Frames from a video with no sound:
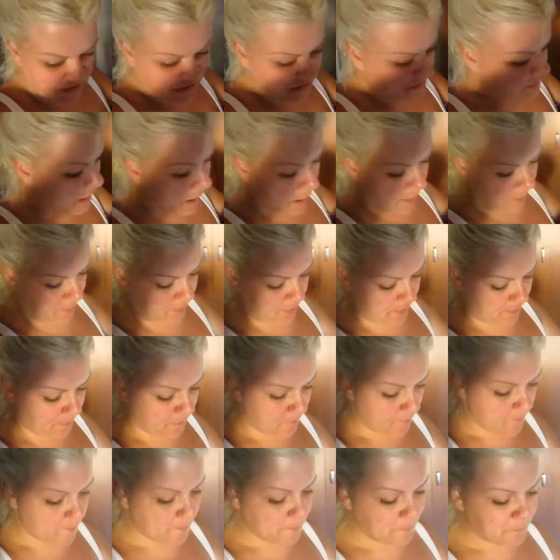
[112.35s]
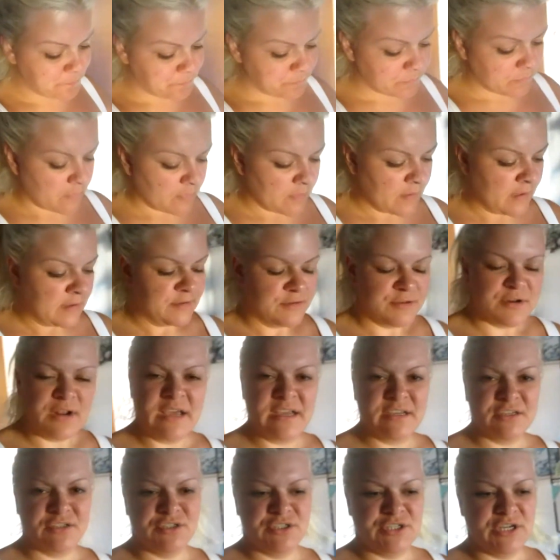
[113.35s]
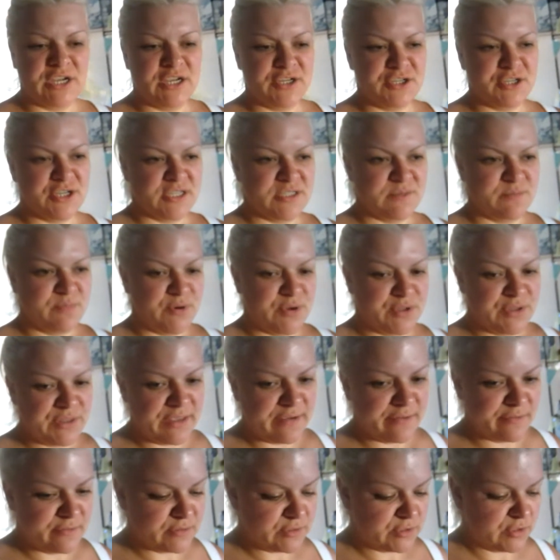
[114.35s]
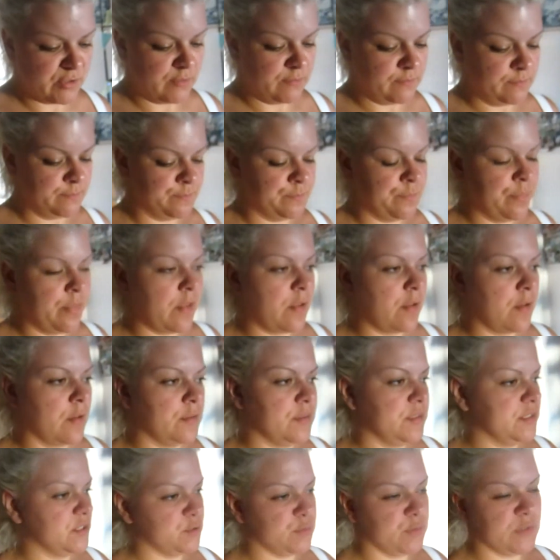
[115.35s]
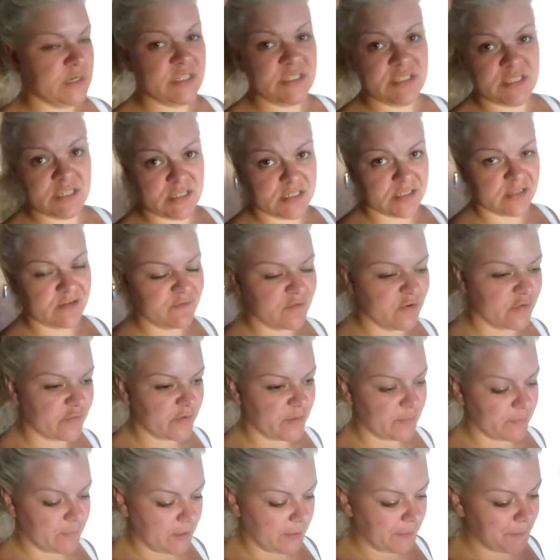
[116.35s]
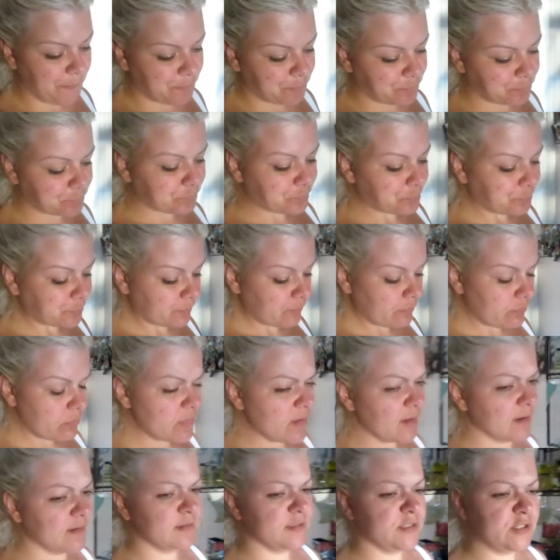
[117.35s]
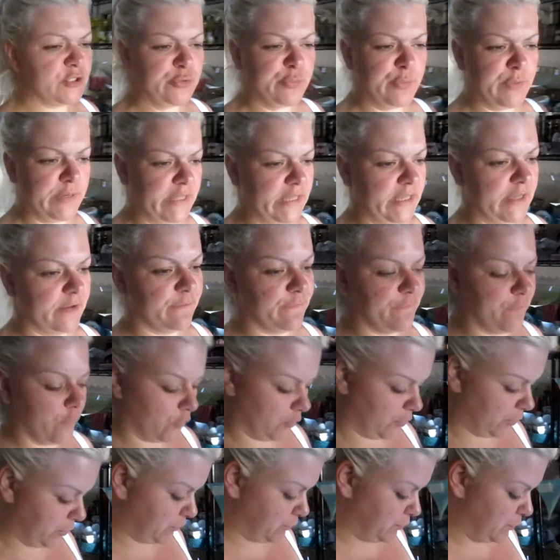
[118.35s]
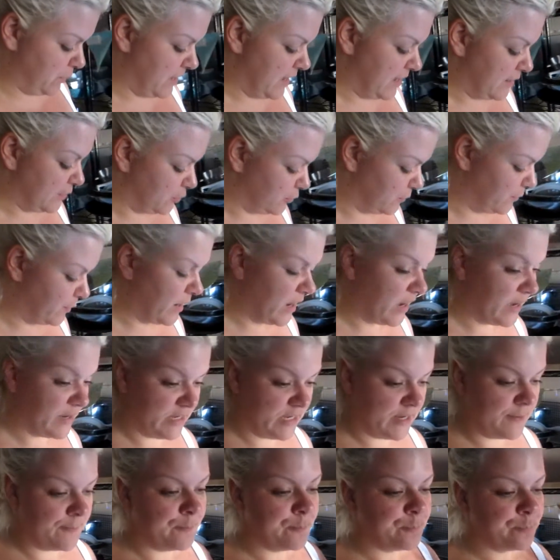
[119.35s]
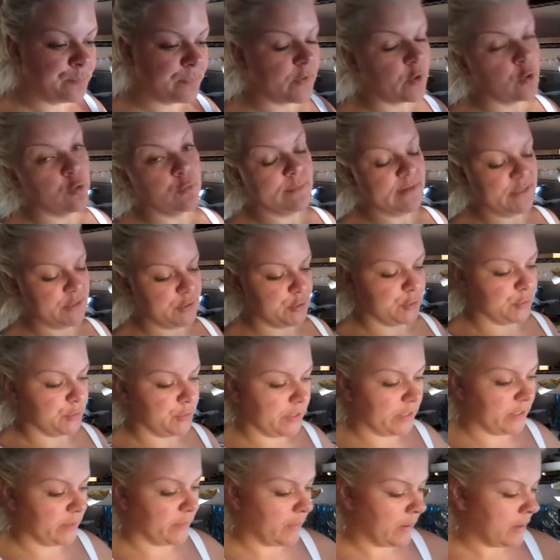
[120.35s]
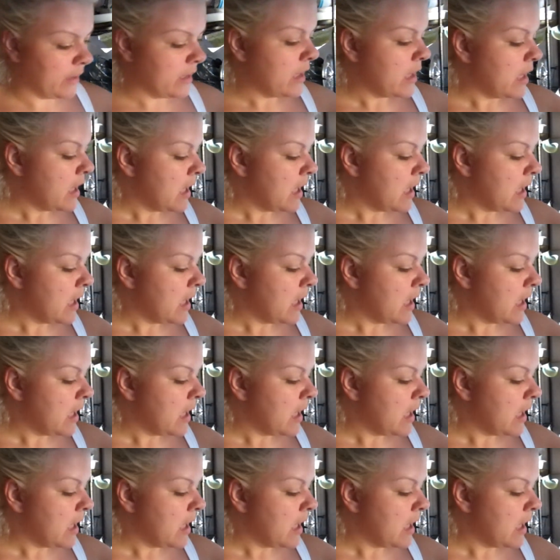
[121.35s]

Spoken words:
Yuck. You know how Zsa Zsa's birthday was on the 26th of November? Well, the 24th we had a party. We're meant to, anyway.